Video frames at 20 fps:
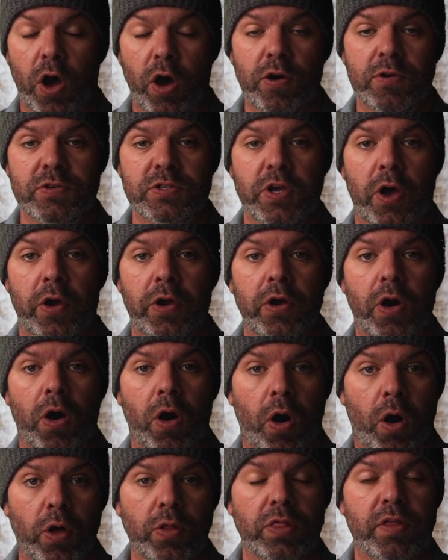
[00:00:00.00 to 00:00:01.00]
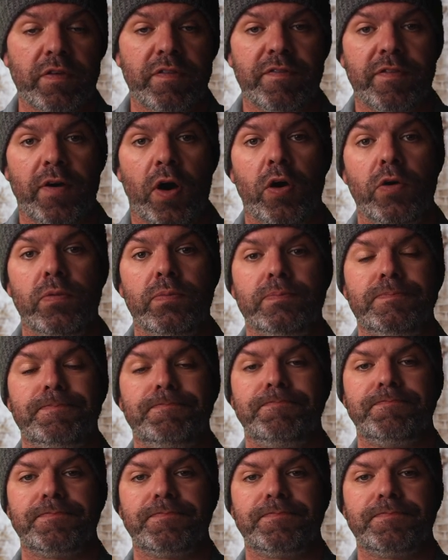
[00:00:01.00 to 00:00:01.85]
ozone on the foam.